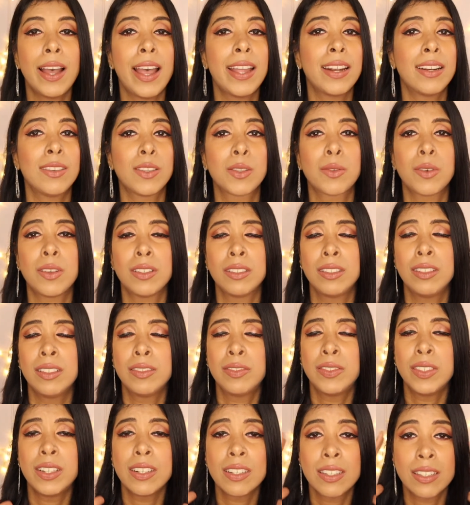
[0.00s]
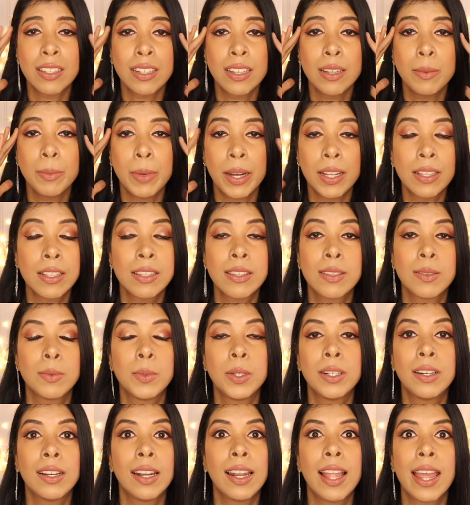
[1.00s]
and the first 3 months
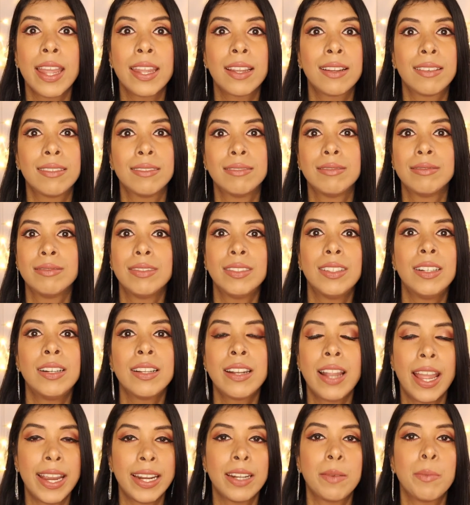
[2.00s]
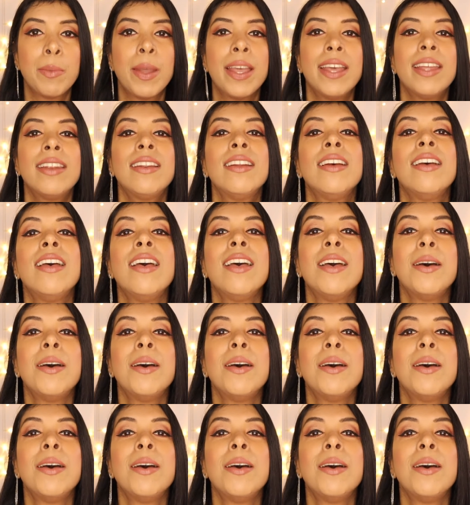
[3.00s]
were like a nightmare.